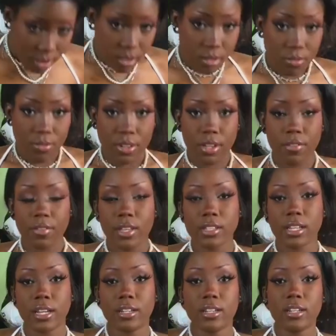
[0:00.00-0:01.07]
fit of this, I
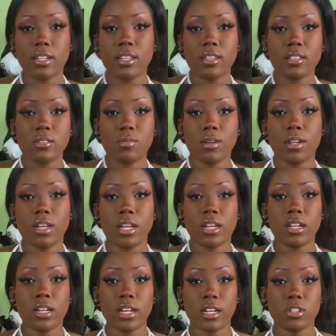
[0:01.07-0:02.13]
did get this one in an
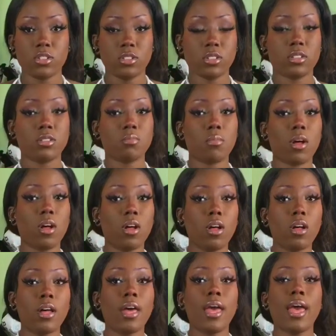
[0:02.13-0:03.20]
extra small,
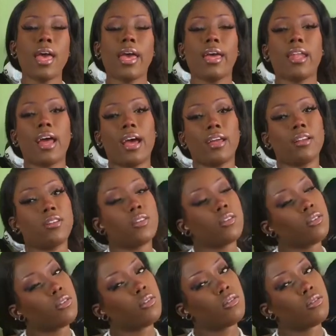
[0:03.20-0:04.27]
and I
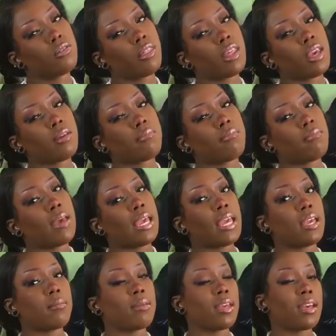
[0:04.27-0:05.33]
do think
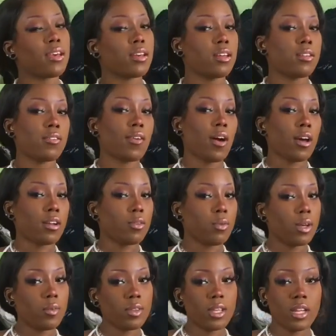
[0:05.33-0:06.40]
maybe I could have gotten away with
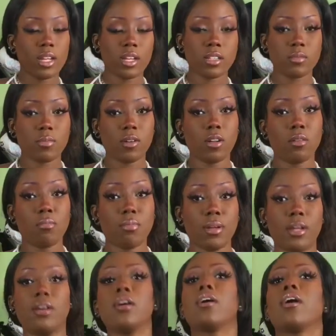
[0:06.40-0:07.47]
getting a small, but
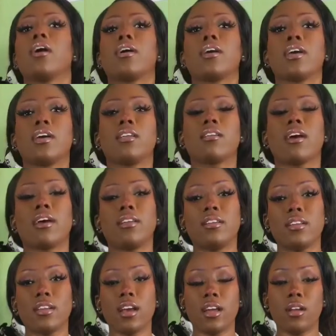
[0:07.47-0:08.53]
again, I did
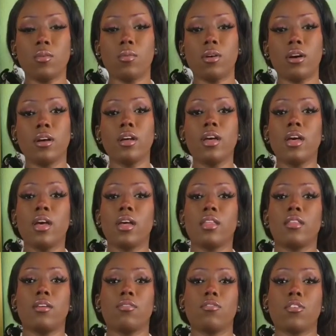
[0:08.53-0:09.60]
kind of want the
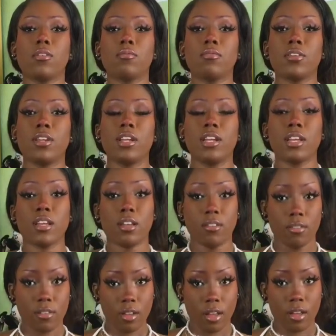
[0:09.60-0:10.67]
form-fitting
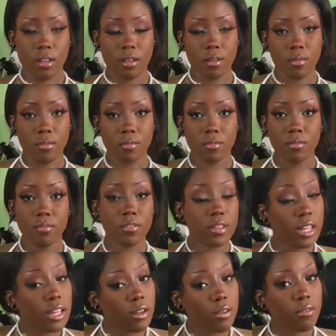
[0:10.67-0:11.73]
fit
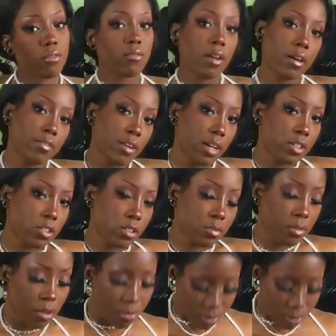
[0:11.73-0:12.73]
of an extra small, which